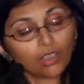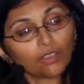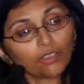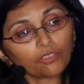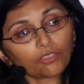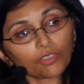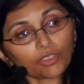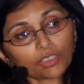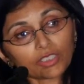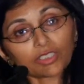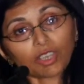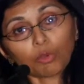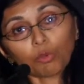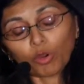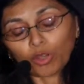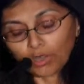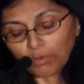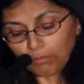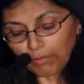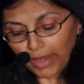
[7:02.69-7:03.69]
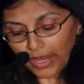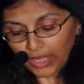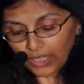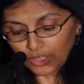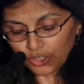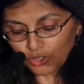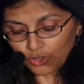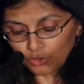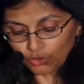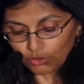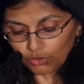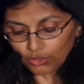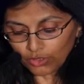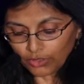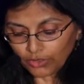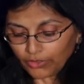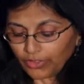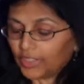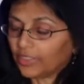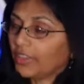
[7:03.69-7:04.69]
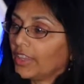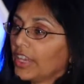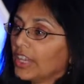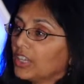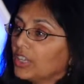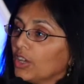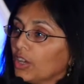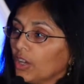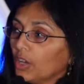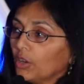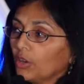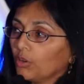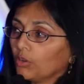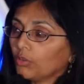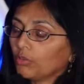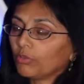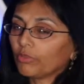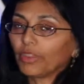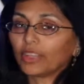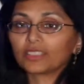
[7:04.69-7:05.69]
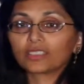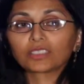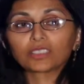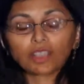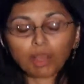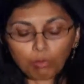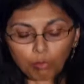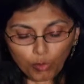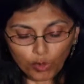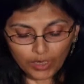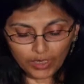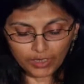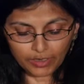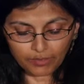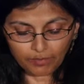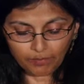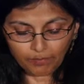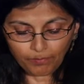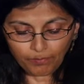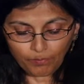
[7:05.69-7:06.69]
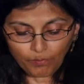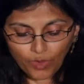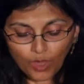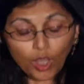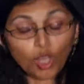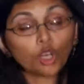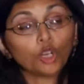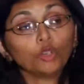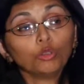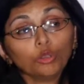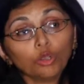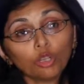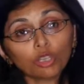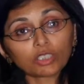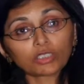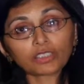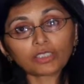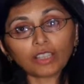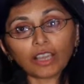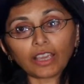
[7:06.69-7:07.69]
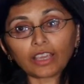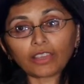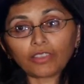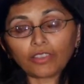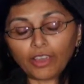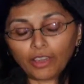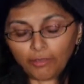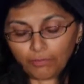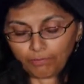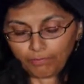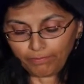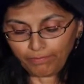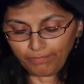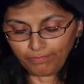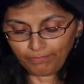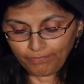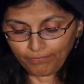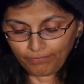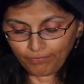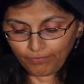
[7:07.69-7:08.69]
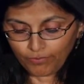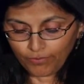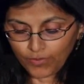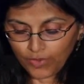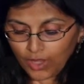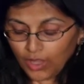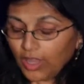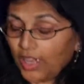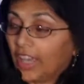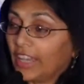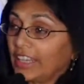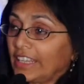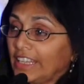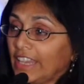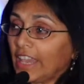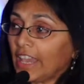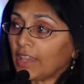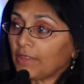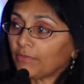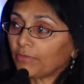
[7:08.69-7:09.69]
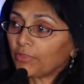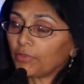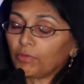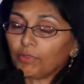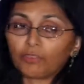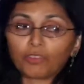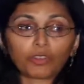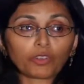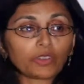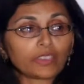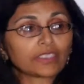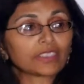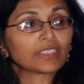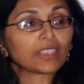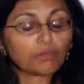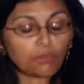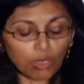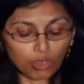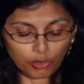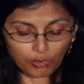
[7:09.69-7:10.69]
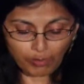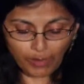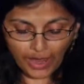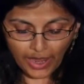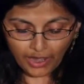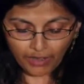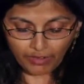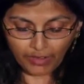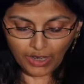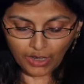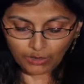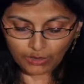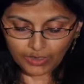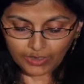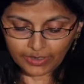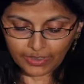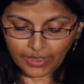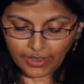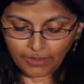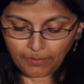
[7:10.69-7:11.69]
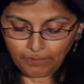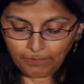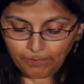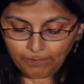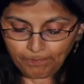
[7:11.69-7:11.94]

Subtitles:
First, I want to make sure that they know that someone who looks like them and came from a very similar background as them